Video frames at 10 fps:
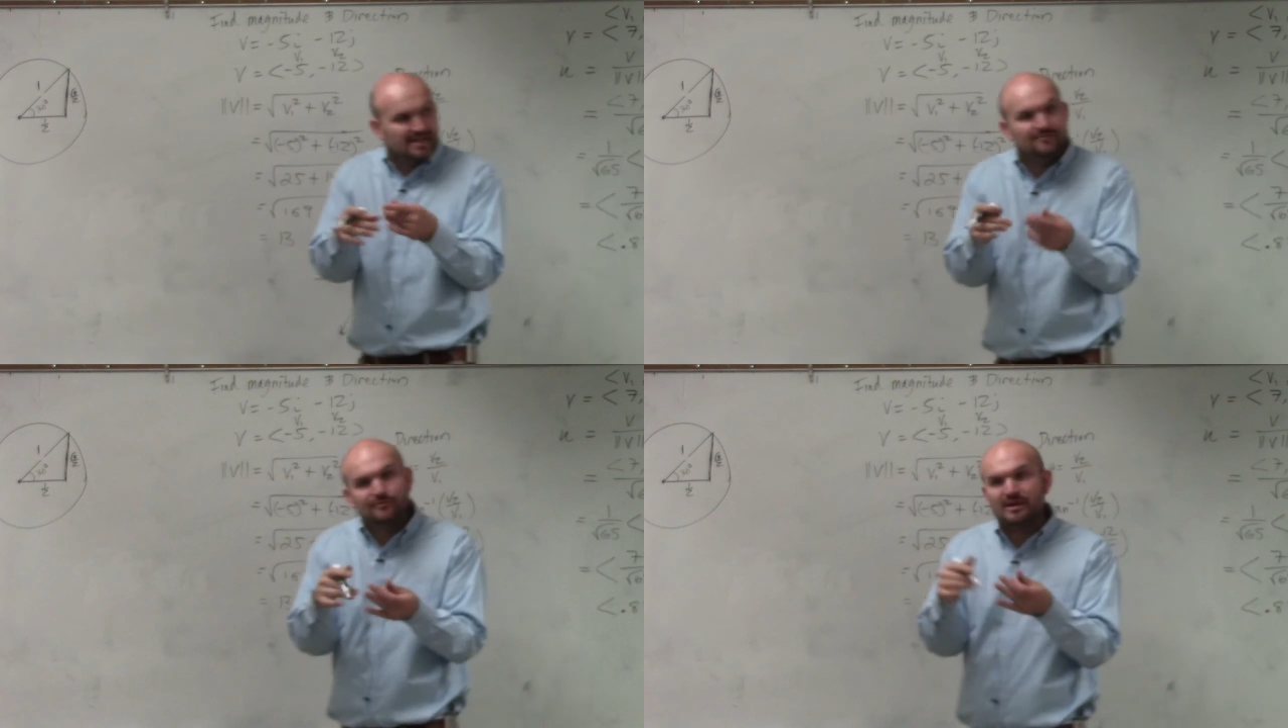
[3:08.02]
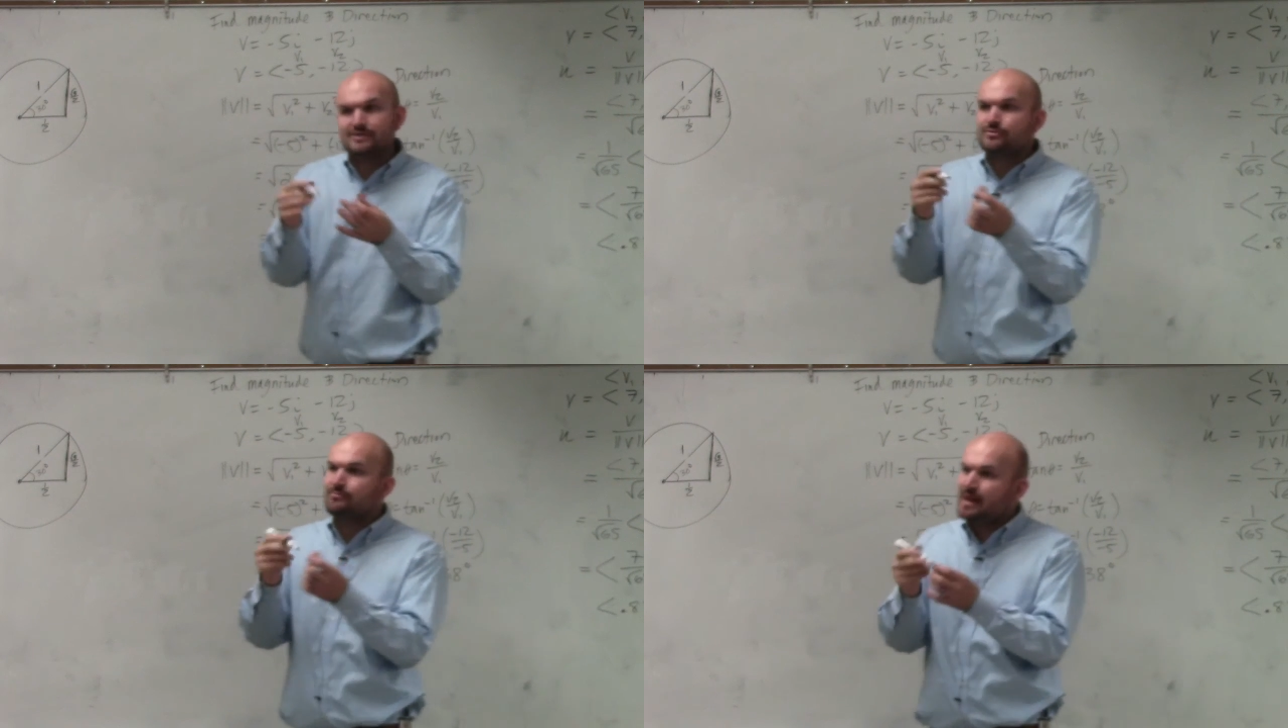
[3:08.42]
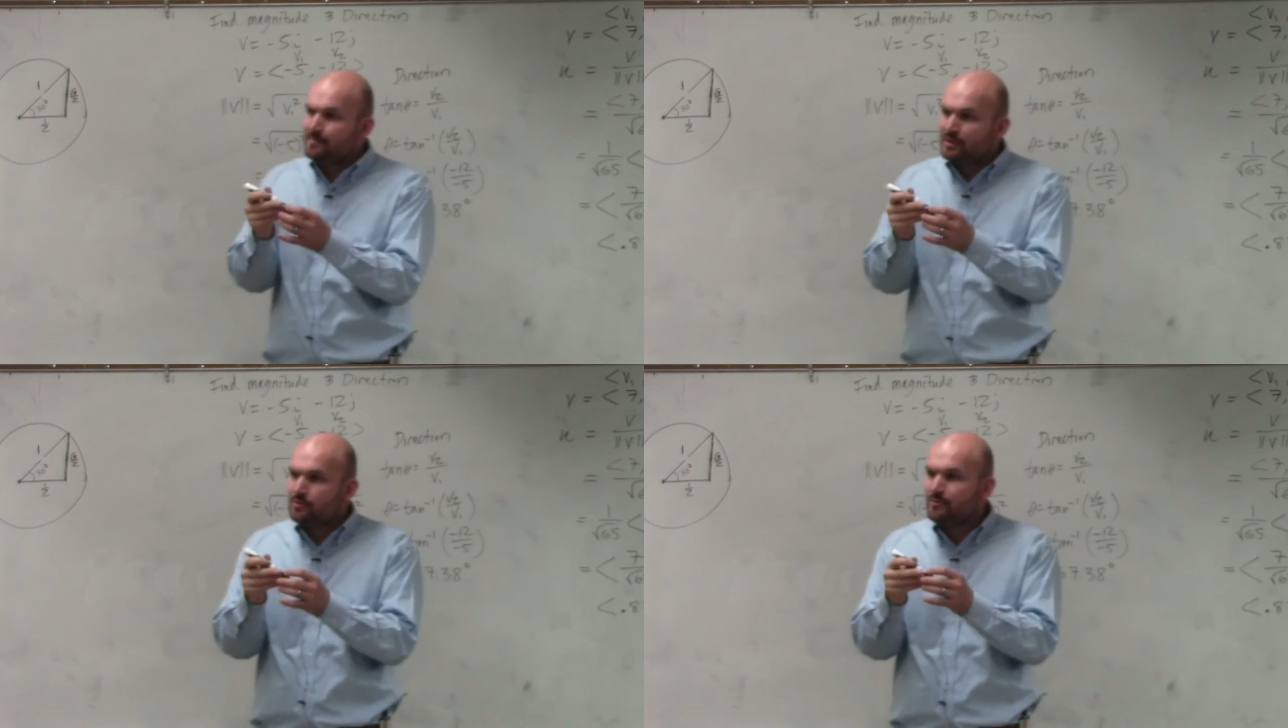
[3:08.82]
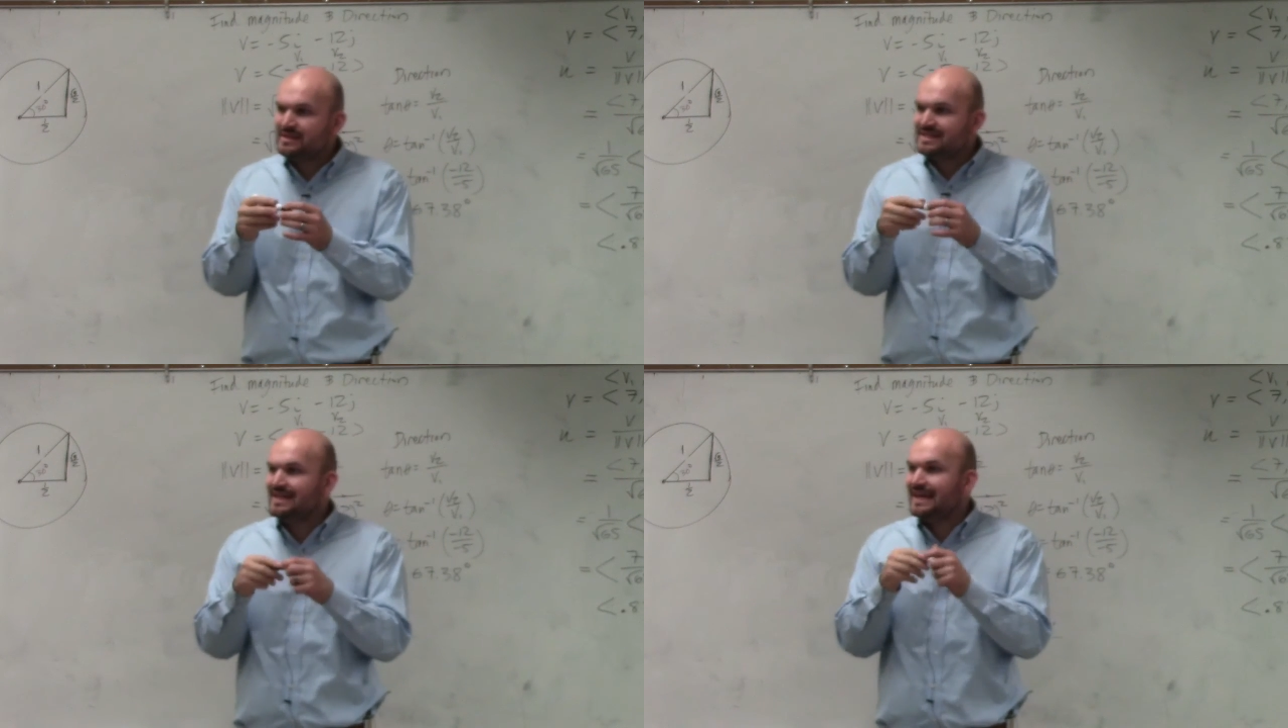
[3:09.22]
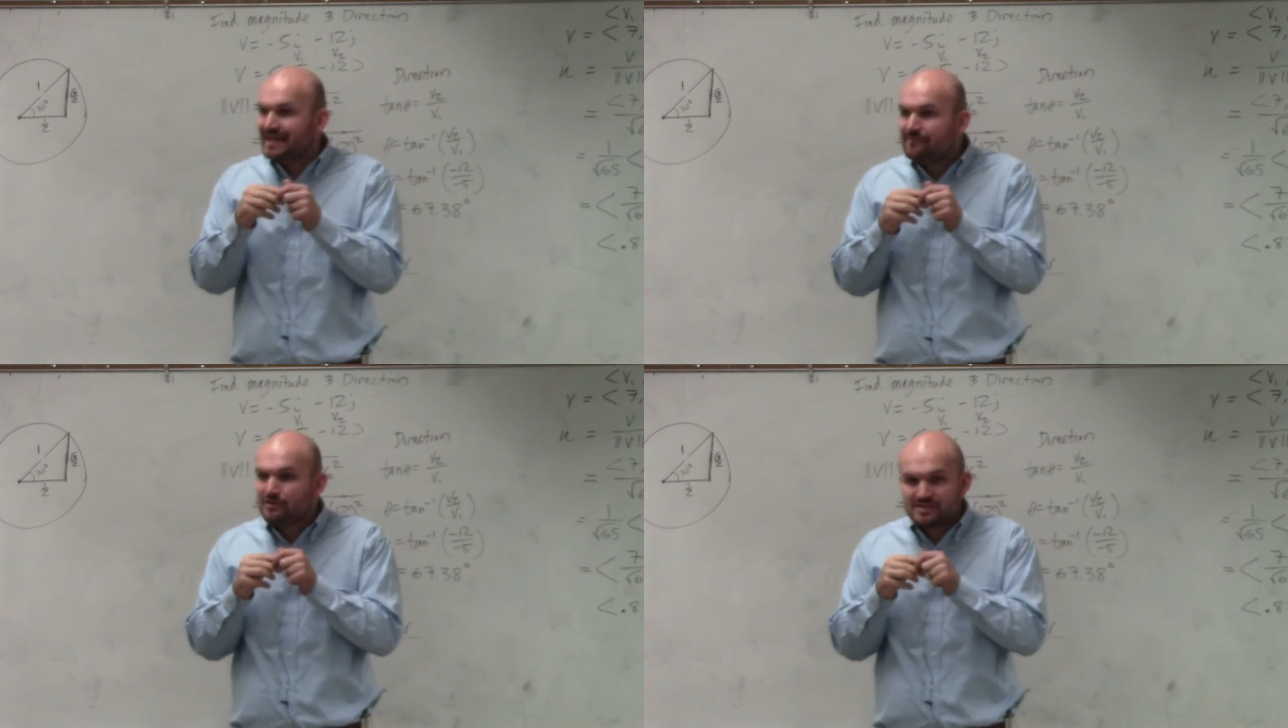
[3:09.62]
If you guys remember, when we did
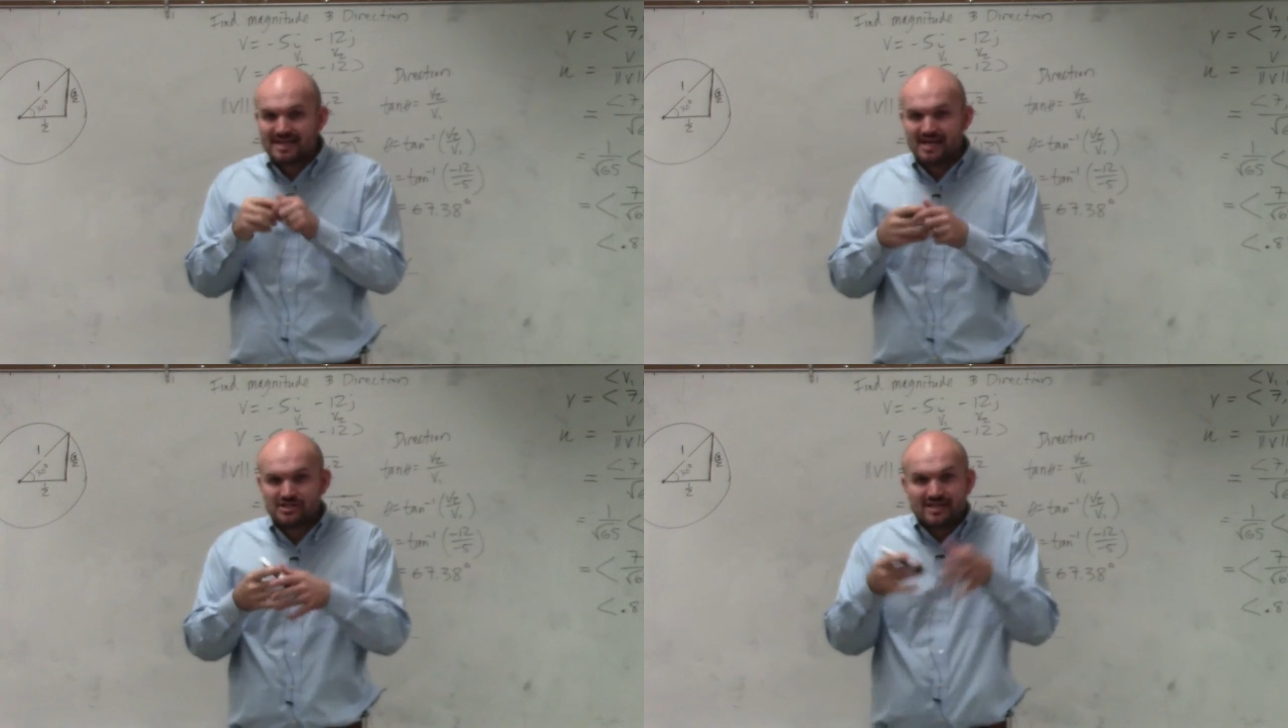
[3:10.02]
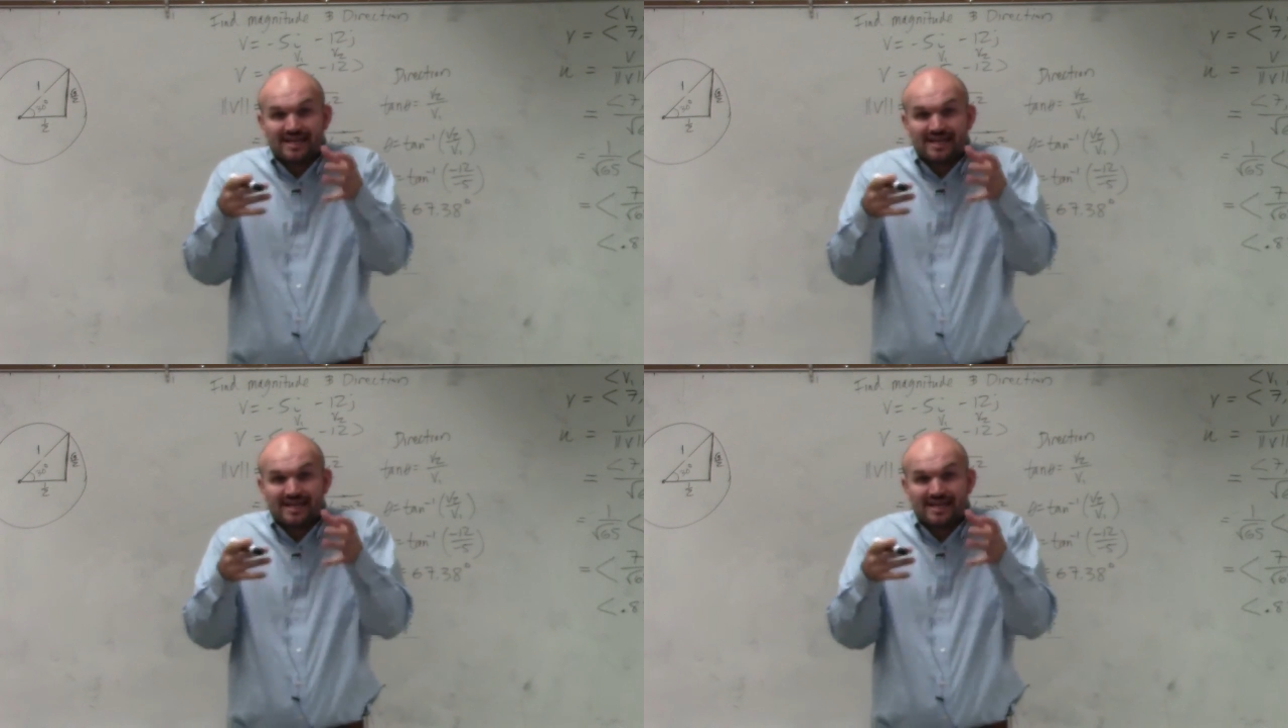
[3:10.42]
inverse tangent,